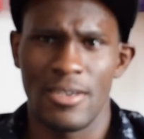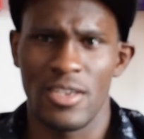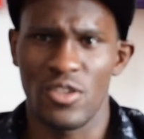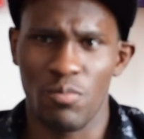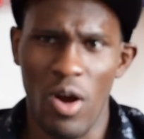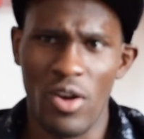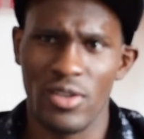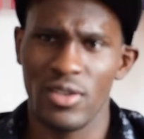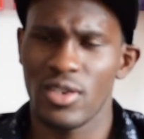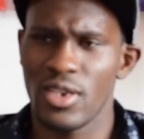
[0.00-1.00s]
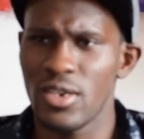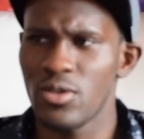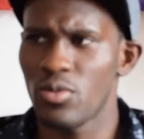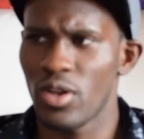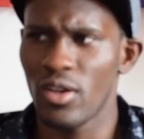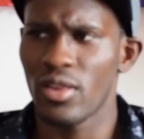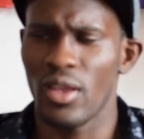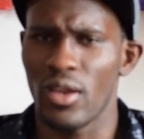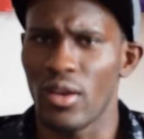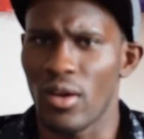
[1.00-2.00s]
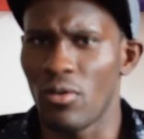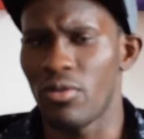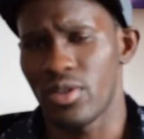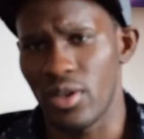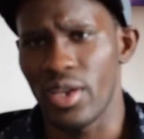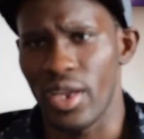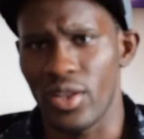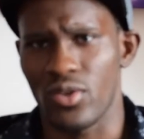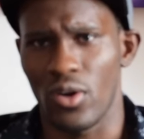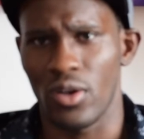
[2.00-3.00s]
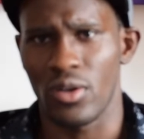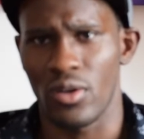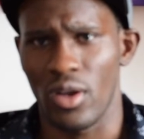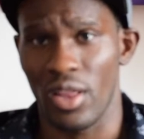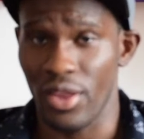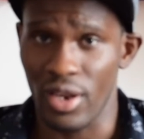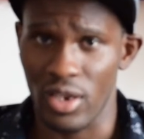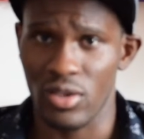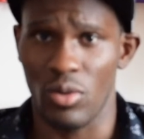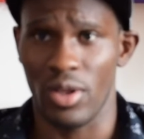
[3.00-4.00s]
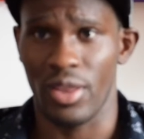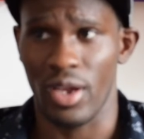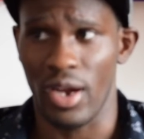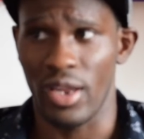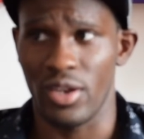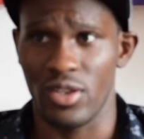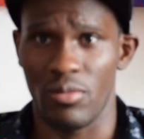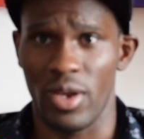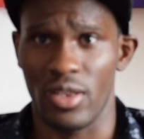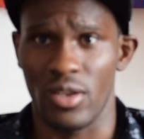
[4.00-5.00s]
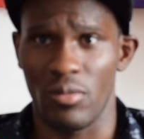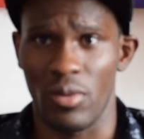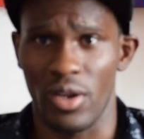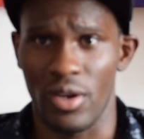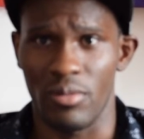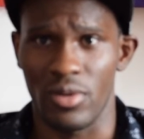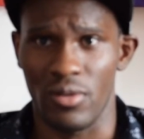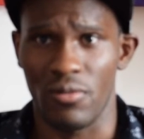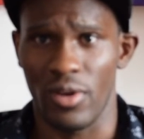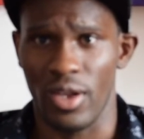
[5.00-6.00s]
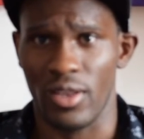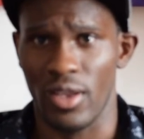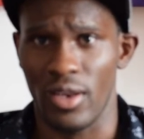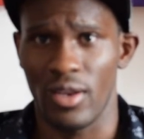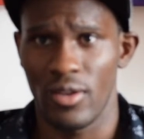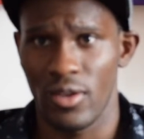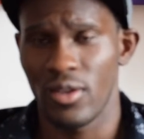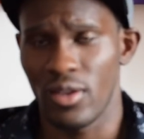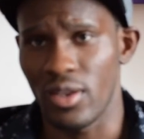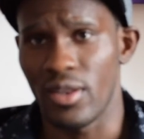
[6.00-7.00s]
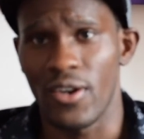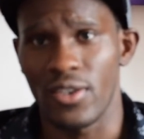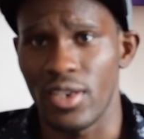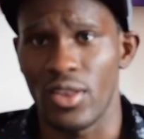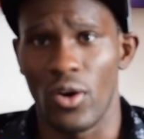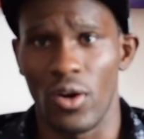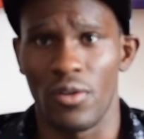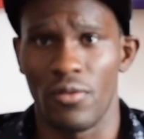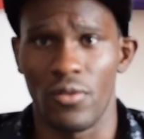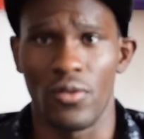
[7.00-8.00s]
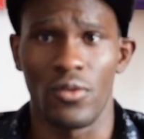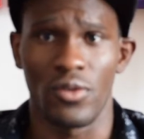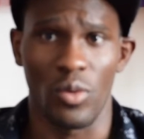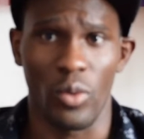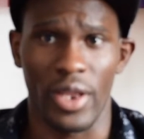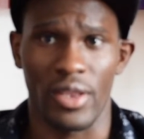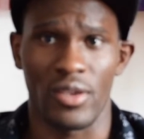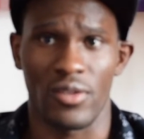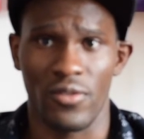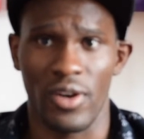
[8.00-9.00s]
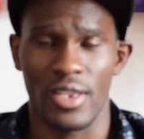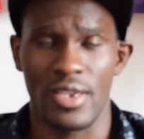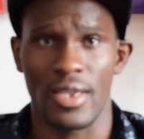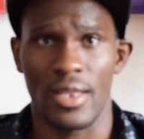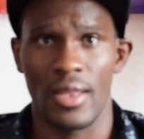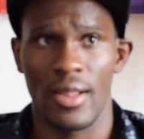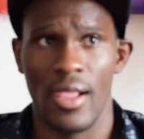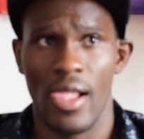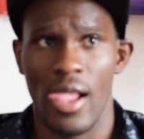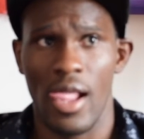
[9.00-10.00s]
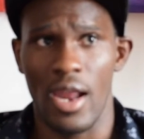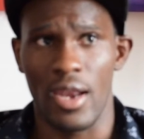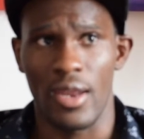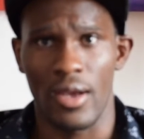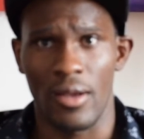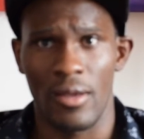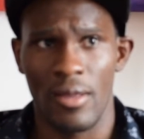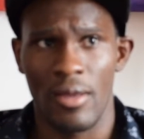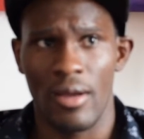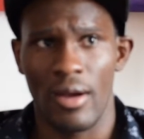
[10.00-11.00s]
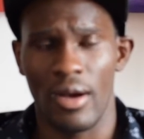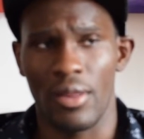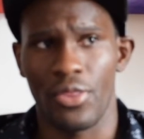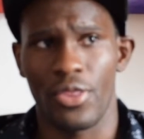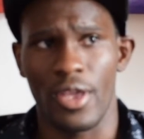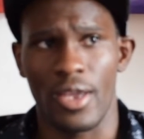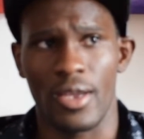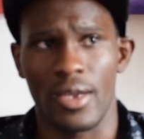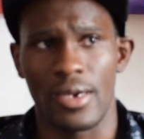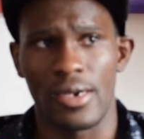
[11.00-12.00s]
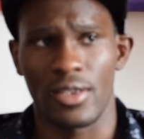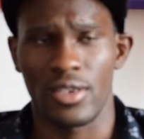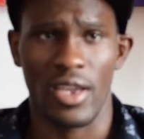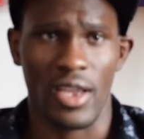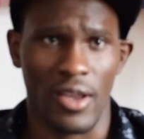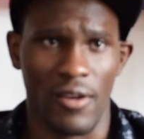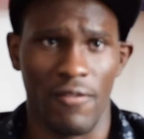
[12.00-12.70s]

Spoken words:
his boxing skills were not there. Obviously he hit hard. I think that's the one thing I underestimated about him, is the fact that he does hit hard for the weight he's fighting at. And I think taking